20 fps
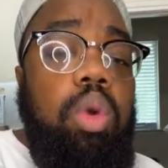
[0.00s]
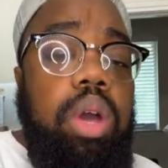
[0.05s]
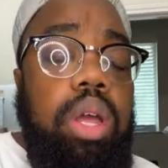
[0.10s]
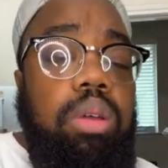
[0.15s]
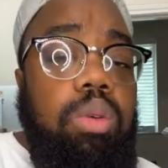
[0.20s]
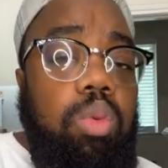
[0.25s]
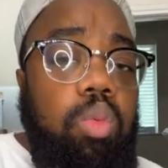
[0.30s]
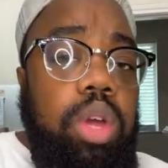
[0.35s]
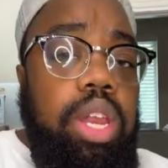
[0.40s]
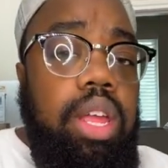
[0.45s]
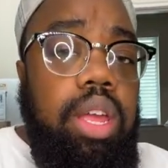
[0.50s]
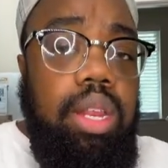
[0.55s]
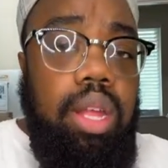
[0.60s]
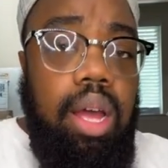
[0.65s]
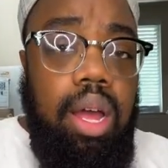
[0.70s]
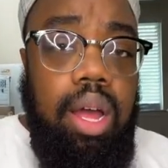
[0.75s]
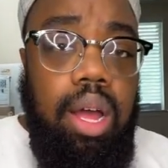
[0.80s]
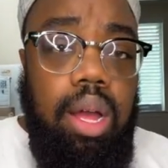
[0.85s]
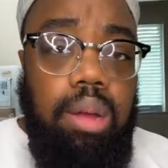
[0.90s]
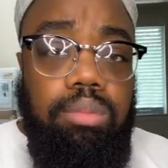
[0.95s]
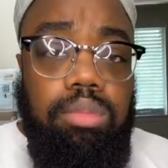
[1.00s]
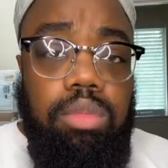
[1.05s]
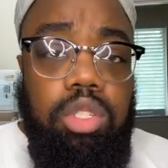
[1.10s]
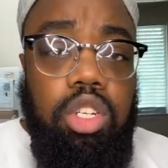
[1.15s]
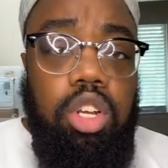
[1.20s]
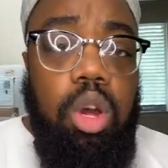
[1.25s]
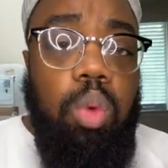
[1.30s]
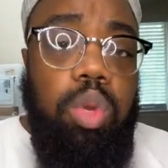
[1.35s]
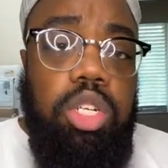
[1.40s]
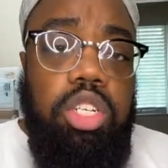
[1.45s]
what what it um,
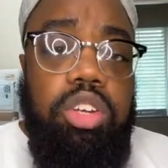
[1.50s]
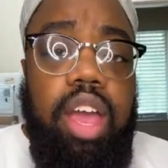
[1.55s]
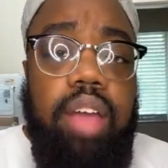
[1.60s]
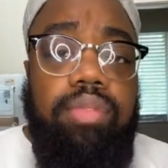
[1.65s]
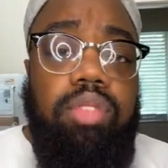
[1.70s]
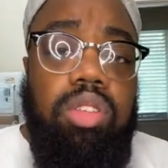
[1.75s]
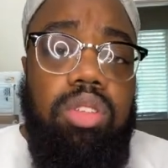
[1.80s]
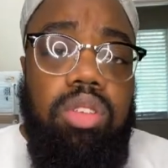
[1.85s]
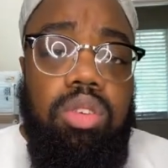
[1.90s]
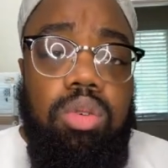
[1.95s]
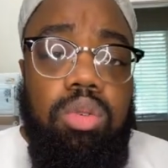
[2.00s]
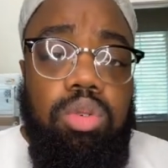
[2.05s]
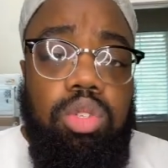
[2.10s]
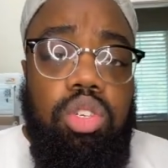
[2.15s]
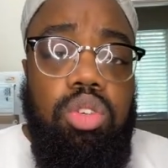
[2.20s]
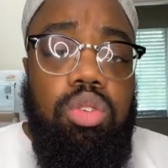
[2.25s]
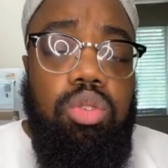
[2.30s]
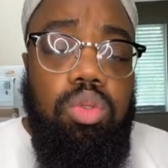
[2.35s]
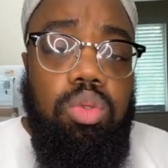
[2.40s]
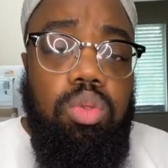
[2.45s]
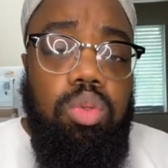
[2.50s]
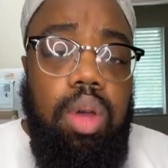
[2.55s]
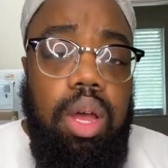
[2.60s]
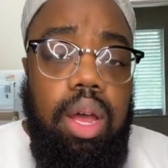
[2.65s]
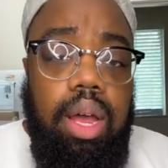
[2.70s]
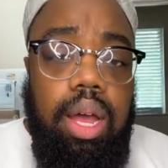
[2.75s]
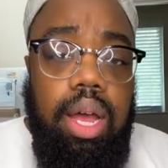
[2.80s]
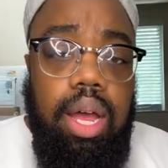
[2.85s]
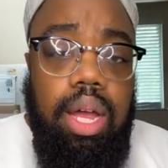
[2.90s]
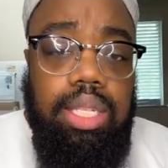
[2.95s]
you know what you have to do to
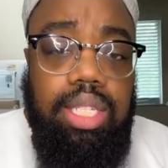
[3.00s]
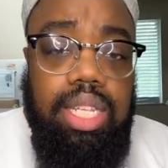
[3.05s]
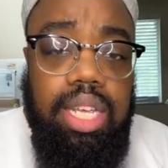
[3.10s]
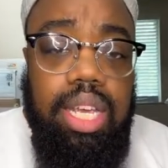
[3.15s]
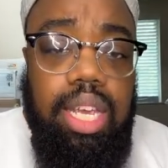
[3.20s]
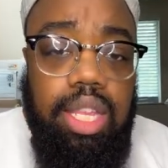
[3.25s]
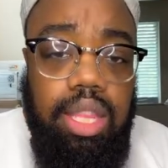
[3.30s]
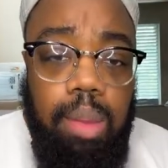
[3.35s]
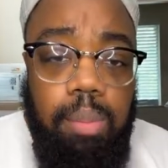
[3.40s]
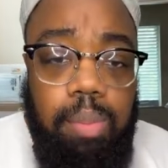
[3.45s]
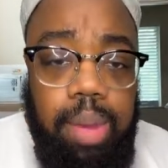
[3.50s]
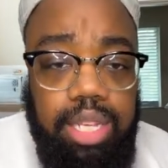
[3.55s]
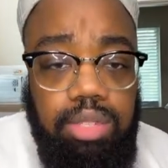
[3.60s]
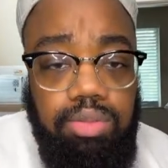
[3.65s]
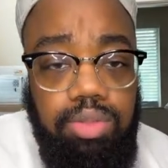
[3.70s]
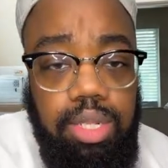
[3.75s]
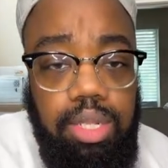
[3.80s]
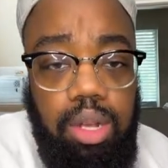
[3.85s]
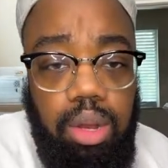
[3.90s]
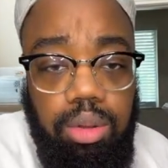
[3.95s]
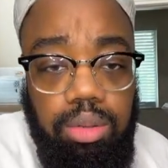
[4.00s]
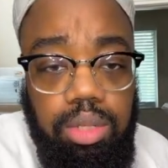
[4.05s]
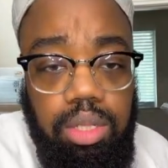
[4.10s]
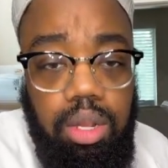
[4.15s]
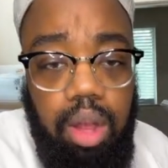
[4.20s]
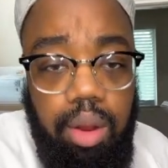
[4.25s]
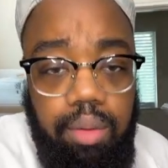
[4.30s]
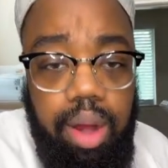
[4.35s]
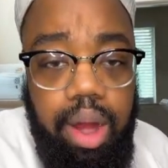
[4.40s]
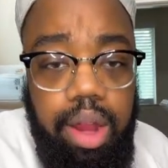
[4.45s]
uh, to get the best
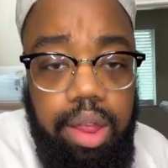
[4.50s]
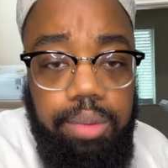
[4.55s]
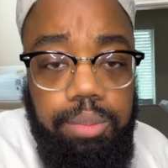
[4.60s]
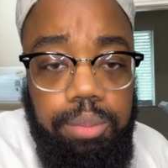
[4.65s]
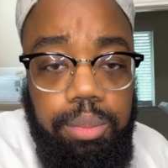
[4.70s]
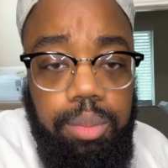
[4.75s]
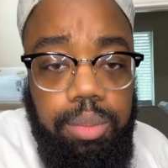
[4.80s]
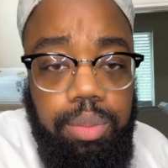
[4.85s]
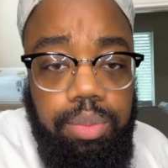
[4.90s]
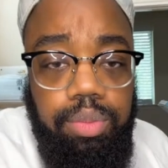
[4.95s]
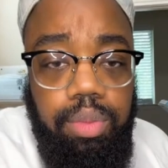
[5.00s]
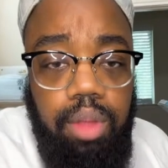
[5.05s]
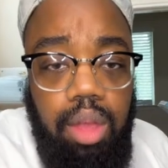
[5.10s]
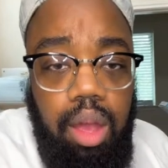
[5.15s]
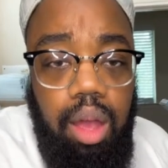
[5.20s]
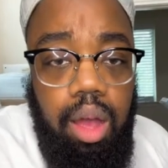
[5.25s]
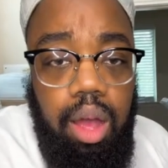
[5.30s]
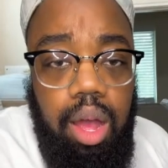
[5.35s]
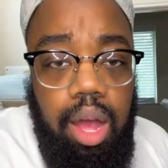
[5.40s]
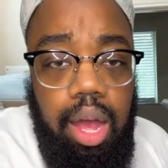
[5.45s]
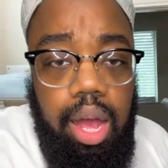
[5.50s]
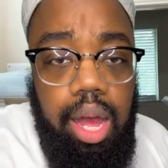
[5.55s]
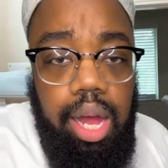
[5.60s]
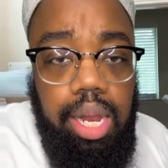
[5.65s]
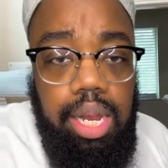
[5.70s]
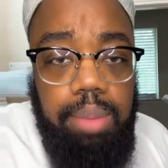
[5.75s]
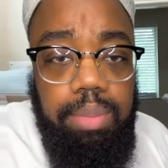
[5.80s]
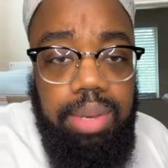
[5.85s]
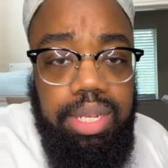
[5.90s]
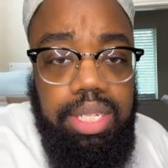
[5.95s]
results all right
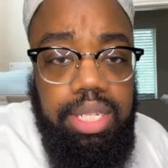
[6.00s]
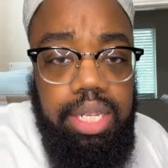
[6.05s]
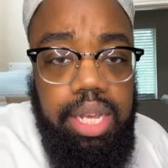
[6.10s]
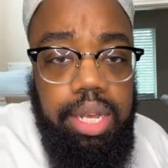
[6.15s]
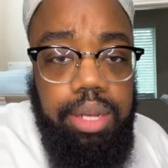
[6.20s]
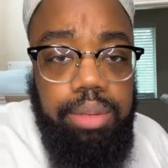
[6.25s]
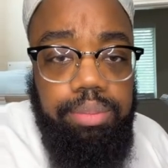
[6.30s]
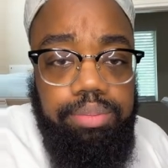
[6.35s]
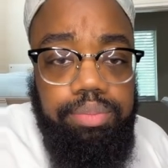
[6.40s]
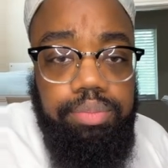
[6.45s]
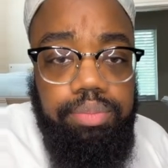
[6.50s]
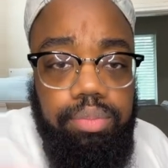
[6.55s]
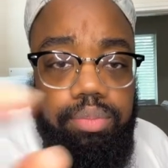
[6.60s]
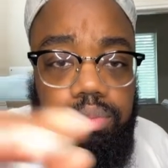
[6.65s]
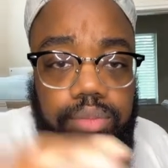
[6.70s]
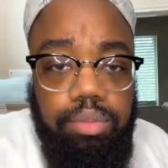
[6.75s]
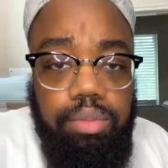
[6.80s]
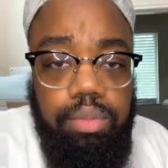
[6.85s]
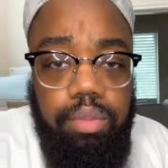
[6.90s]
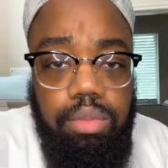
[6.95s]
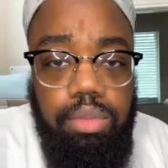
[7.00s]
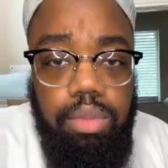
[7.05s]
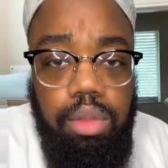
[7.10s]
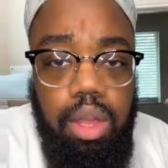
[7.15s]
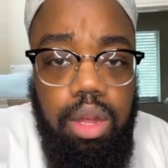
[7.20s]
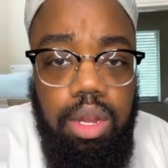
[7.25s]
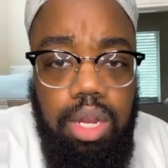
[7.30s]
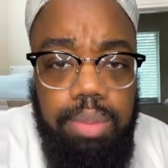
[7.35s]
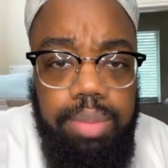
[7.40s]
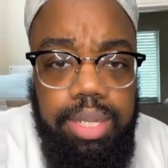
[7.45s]
uh, let me see
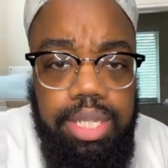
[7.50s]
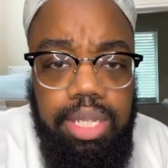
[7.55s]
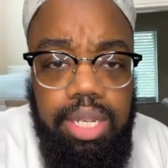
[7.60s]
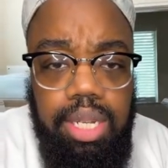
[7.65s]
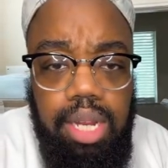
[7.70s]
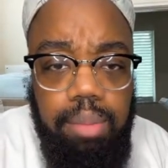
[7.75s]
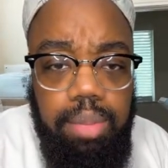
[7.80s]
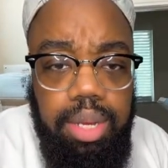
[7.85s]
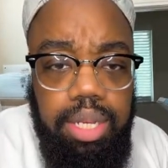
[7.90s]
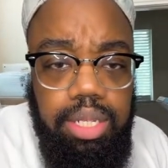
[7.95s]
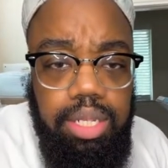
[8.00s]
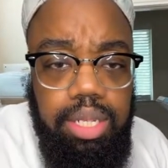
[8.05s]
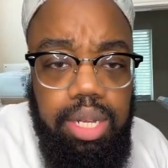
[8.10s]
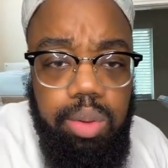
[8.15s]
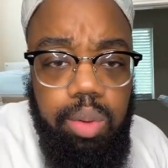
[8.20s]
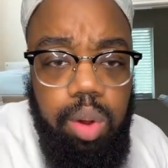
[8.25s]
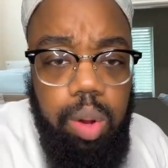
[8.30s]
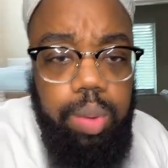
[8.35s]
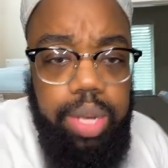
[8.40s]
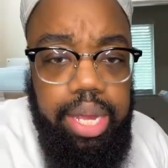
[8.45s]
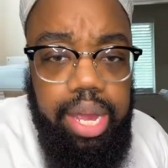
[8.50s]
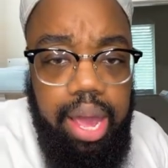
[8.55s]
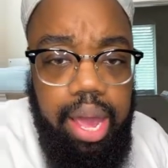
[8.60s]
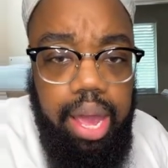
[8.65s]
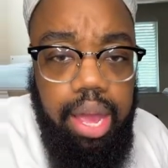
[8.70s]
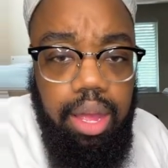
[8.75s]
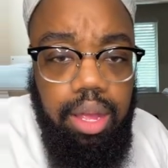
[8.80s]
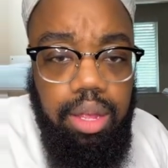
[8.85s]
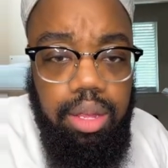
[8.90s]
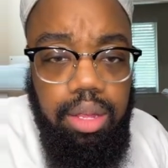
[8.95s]
let me see let me see where we
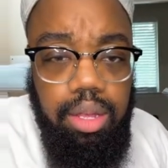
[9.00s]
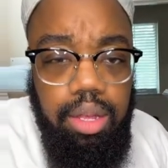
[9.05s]
at